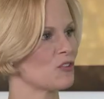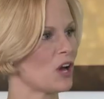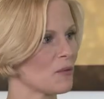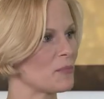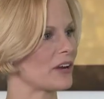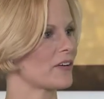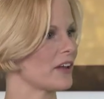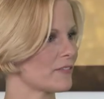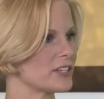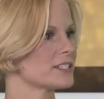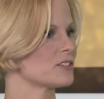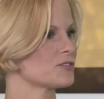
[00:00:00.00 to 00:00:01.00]
lot better
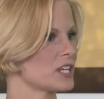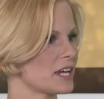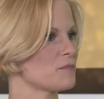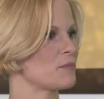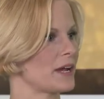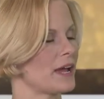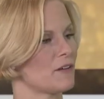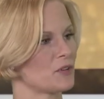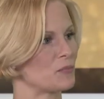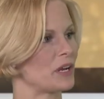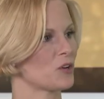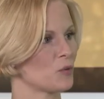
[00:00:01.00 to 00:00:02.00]
every single day by having
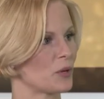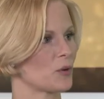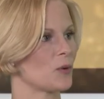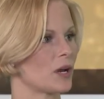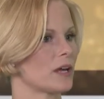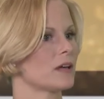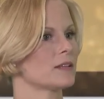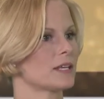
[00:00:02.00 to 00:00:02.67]
medical marijuana